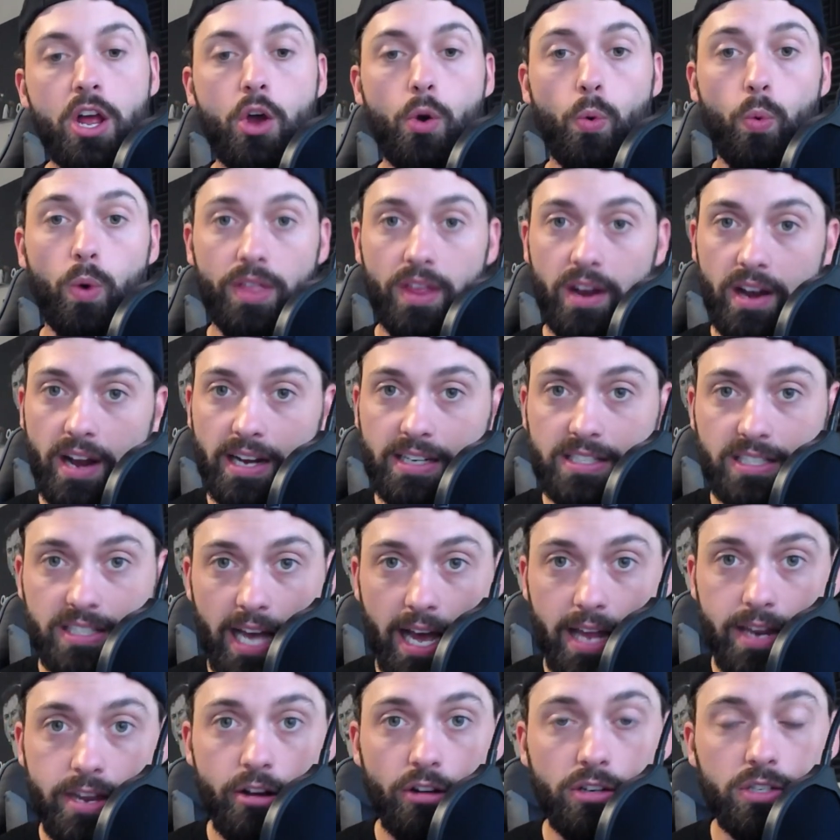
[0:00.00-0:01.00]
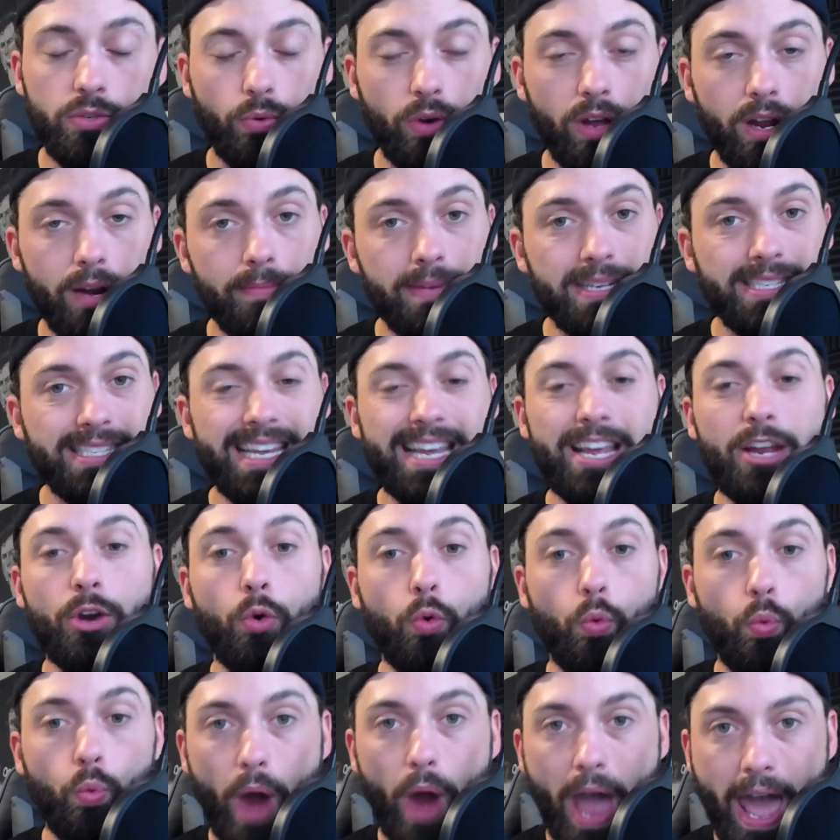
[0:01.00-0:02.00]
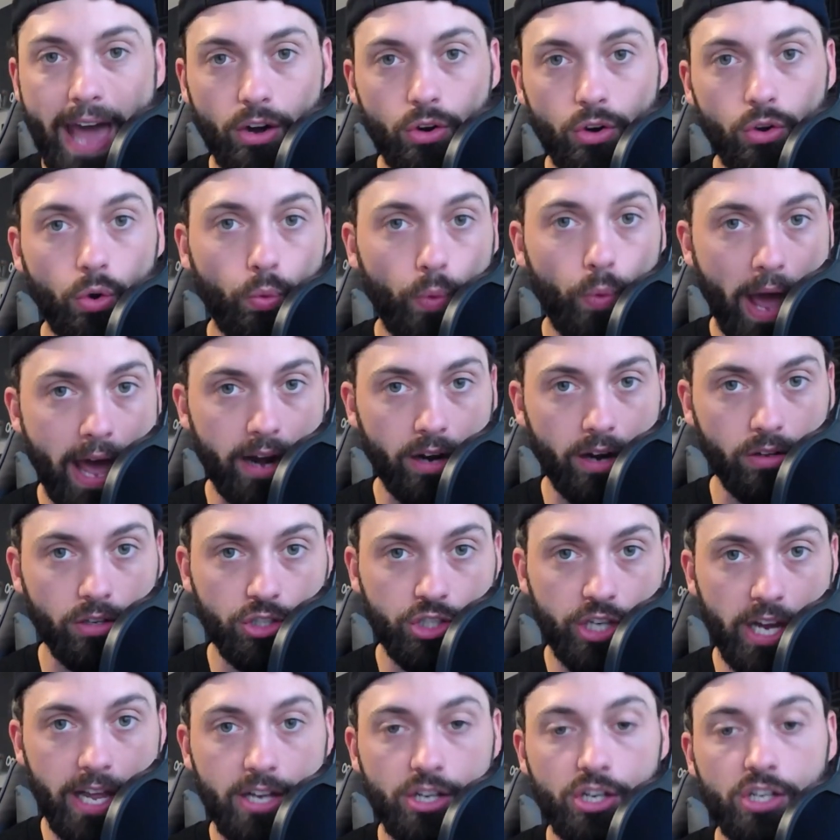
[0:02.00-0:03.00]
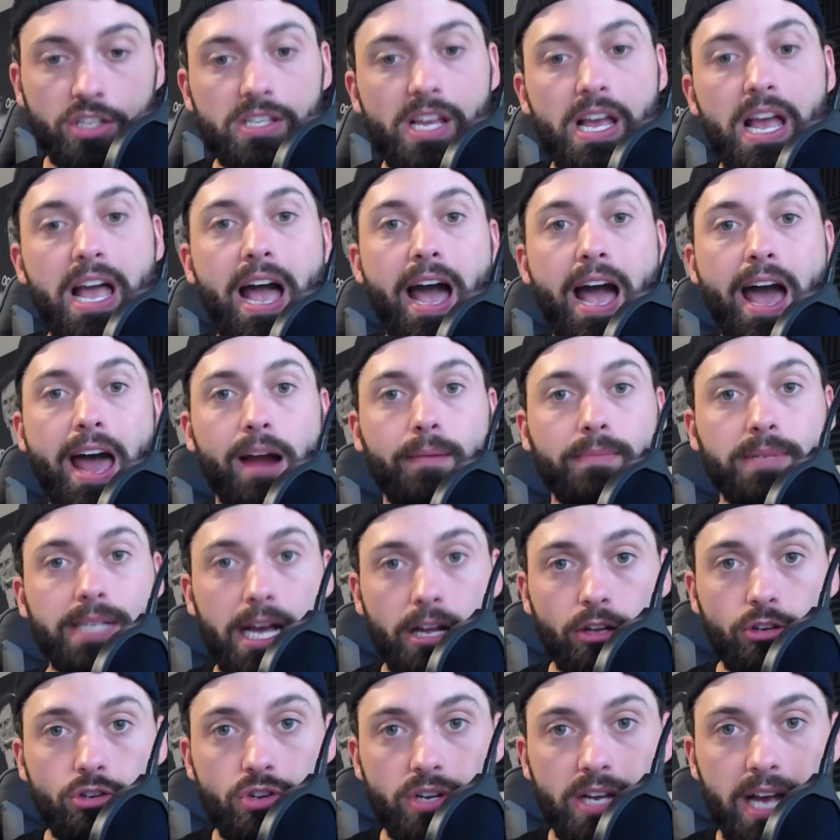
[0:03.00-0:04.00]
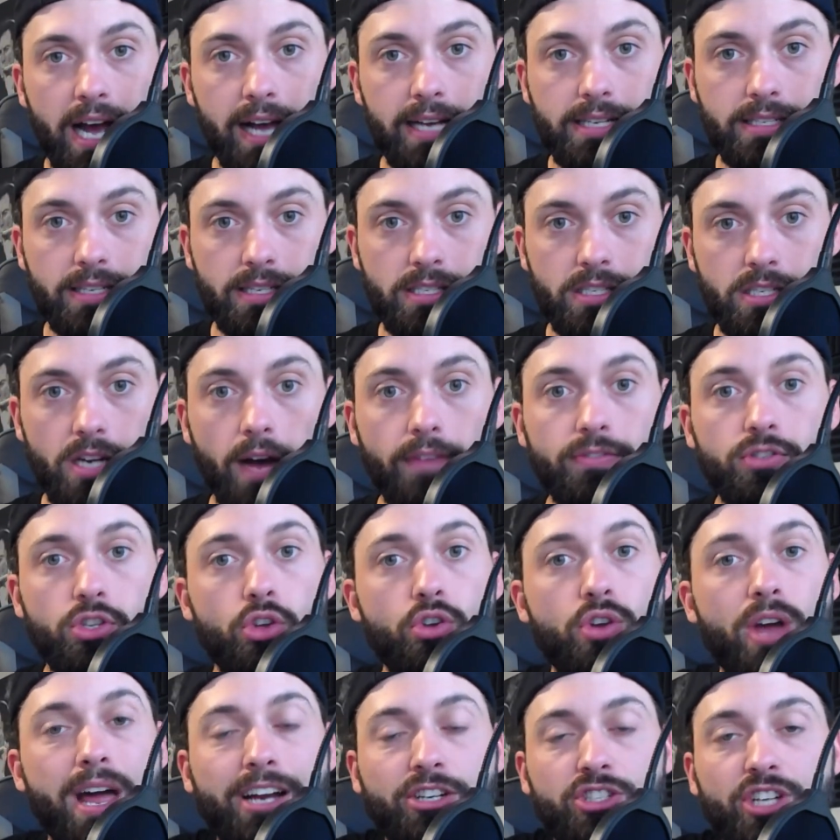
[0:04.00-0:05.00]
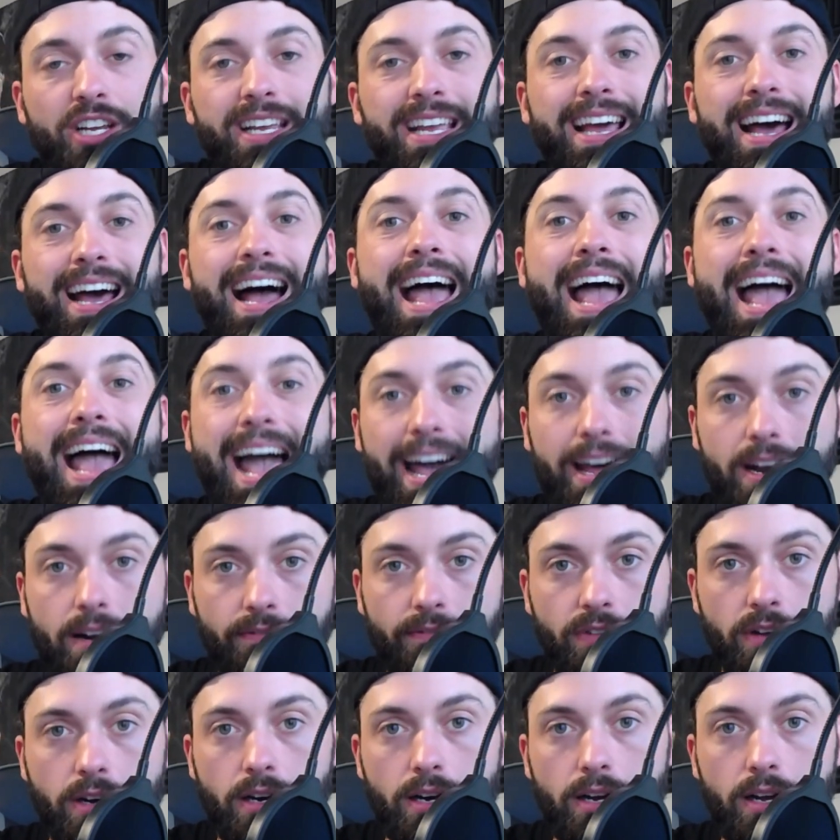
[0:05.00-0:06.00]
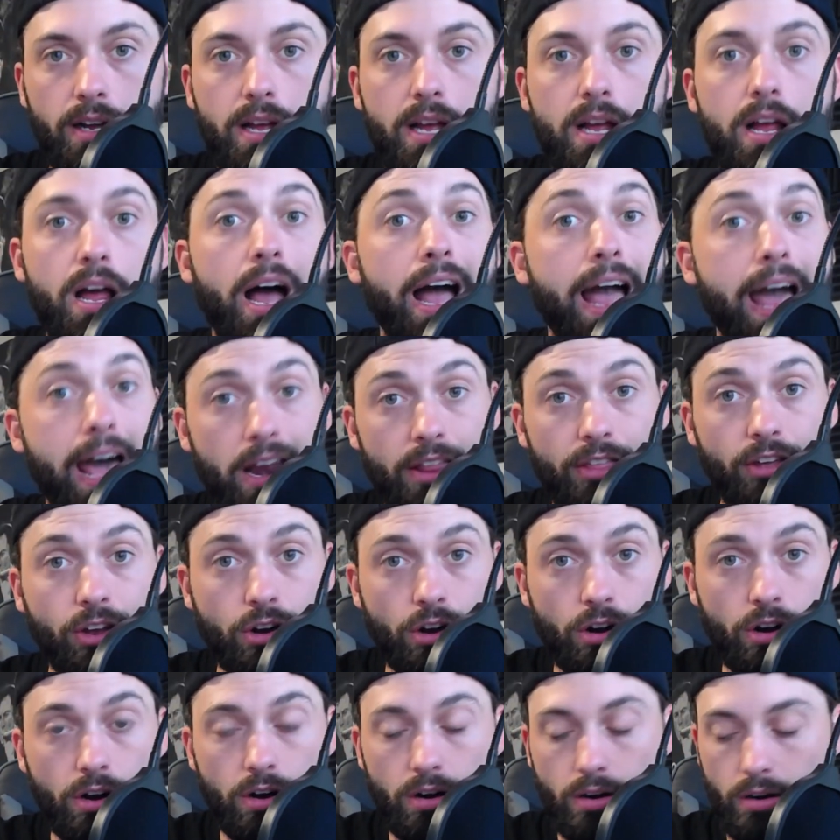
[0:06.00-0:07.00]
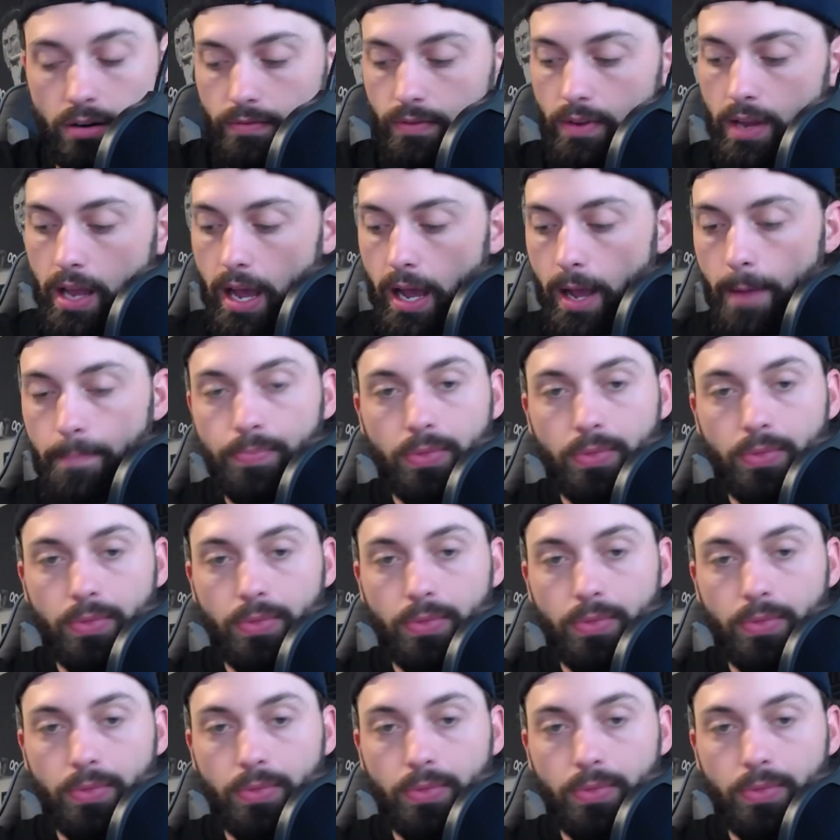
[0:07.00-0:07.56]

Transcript: Within the next 10 years, we're going to be seeing radical changes. And I'm telling you guys this stuff so you actually get ahead of the curve, okay?